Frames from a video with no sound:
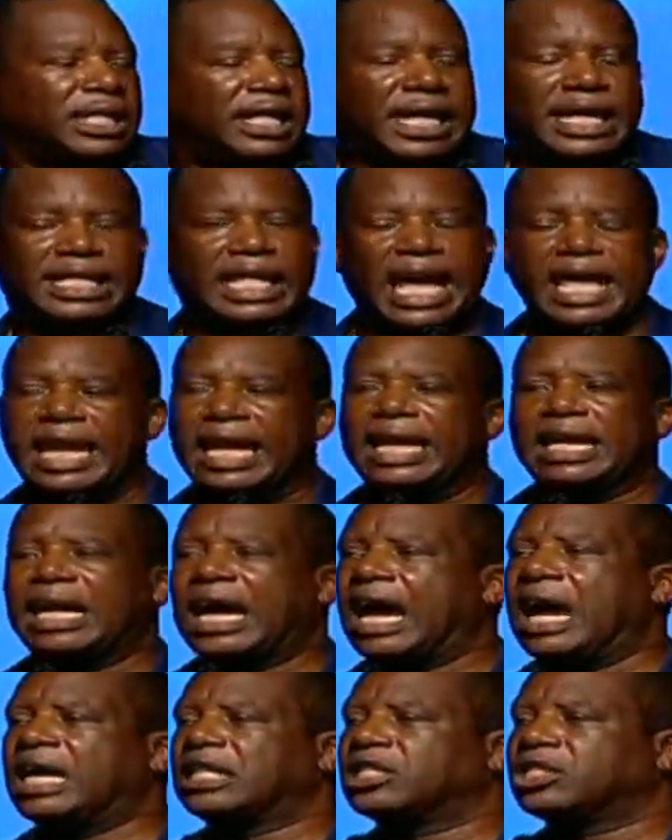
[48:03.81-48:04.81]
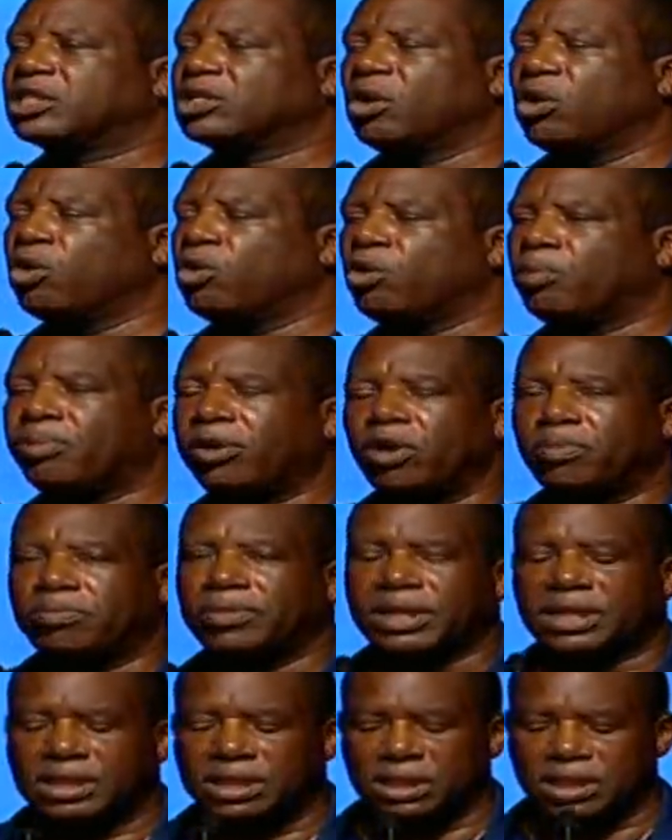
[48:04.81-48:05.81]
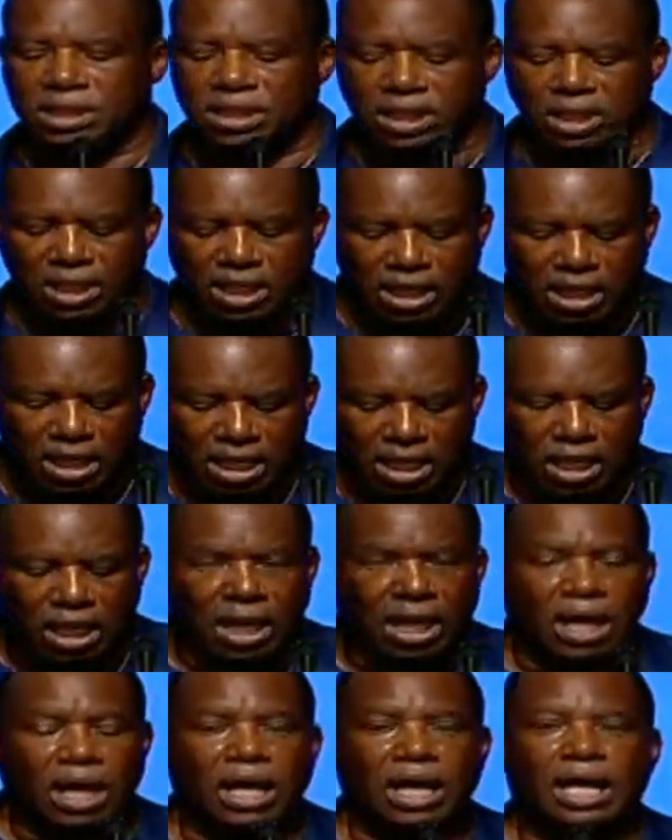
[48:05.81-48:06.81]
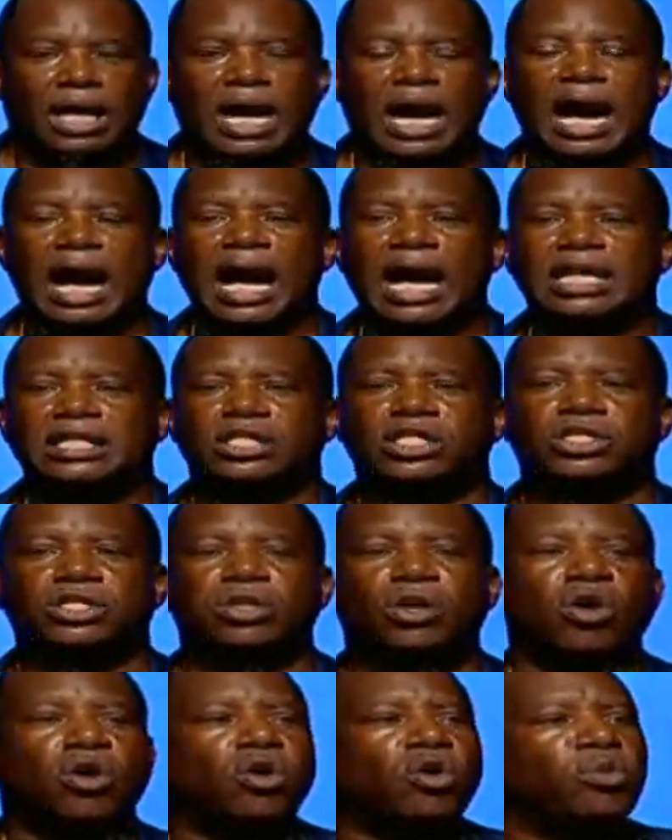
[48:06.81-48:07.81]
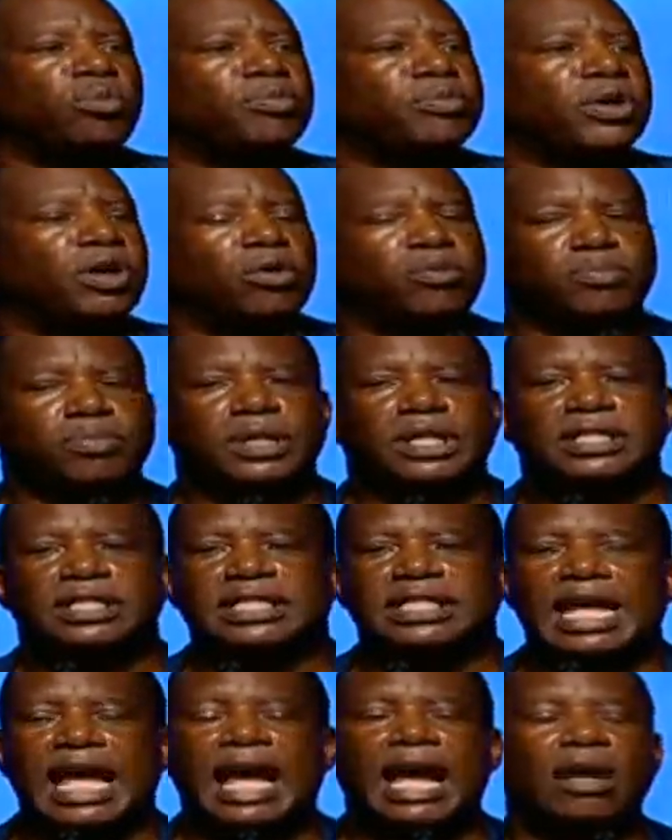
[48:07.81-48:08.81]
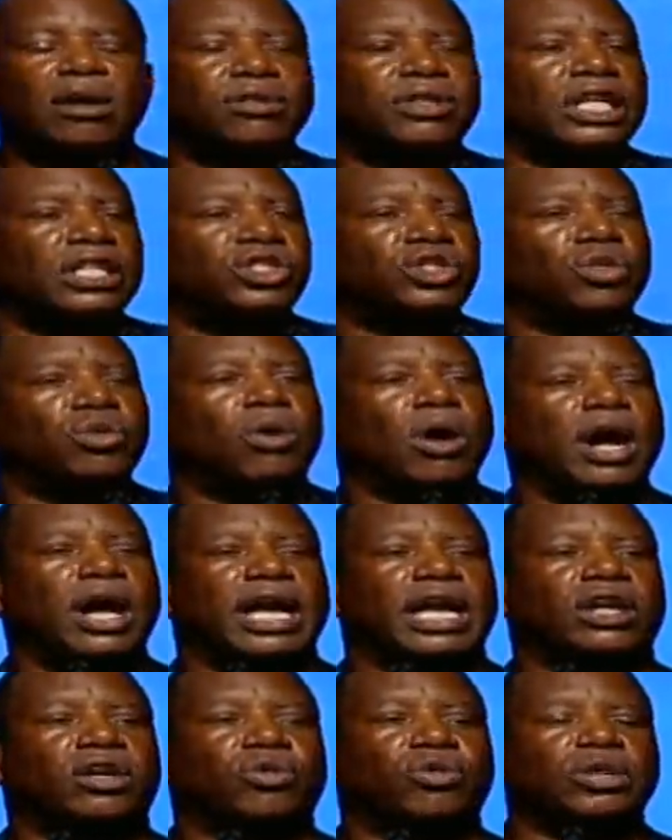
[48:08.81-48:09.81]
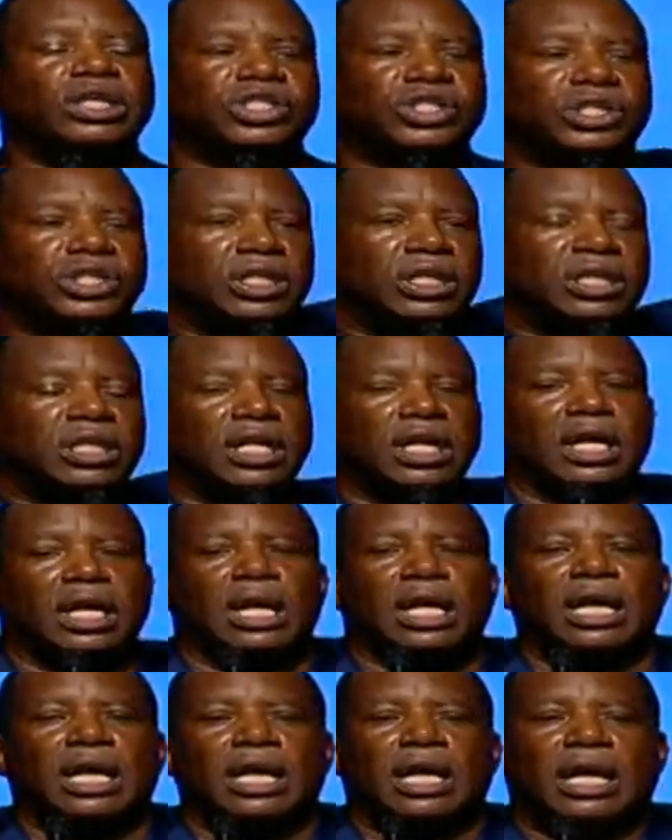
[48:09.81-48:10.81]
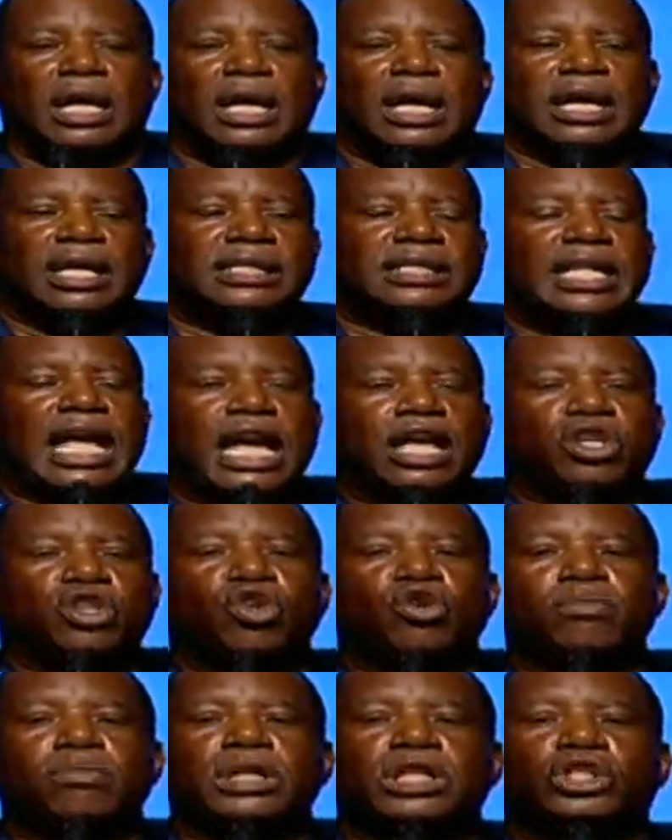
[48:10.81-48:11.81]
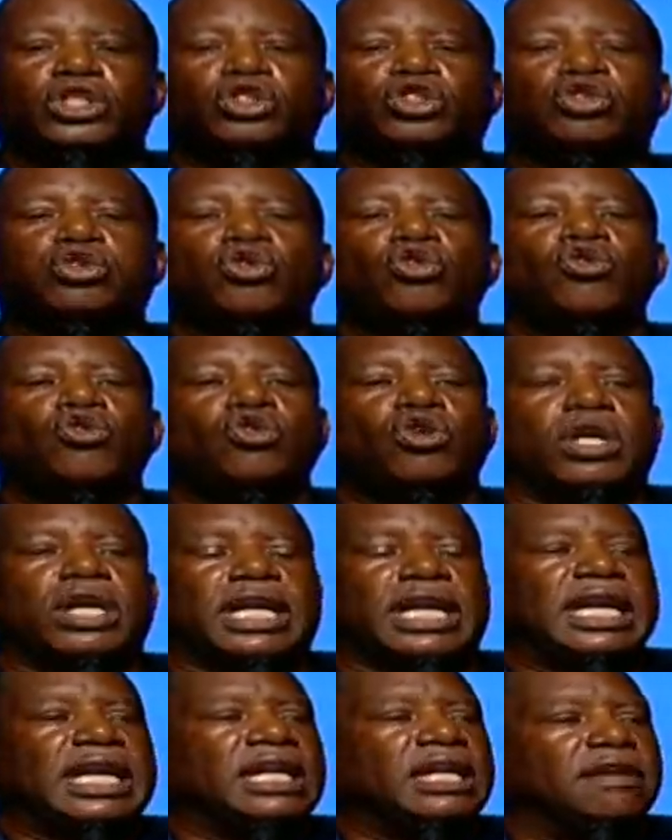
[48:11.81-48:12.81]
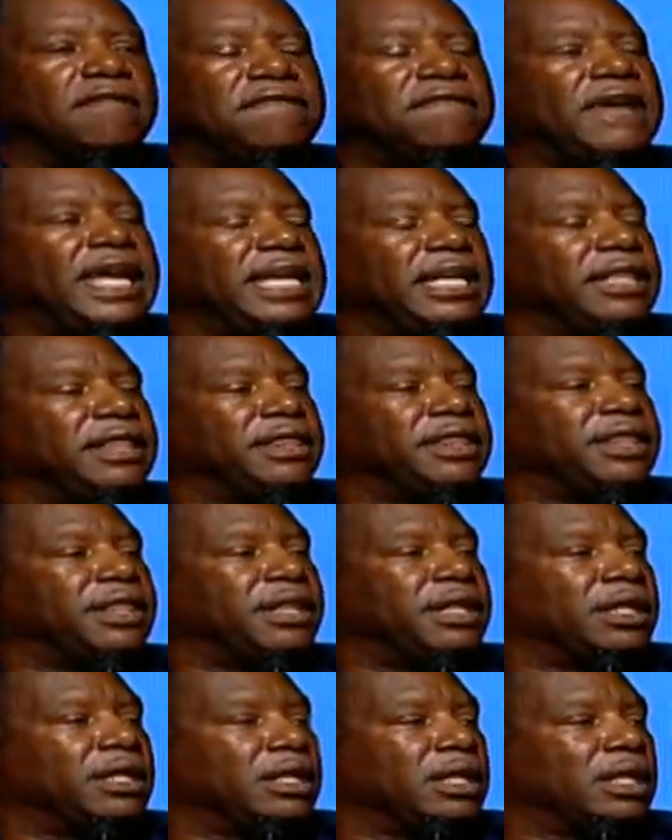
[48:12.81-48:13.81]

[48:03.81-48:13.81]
That, that ain't God's sole purpose. God's sole purpose now that you are a Christian is that you mature in the faith.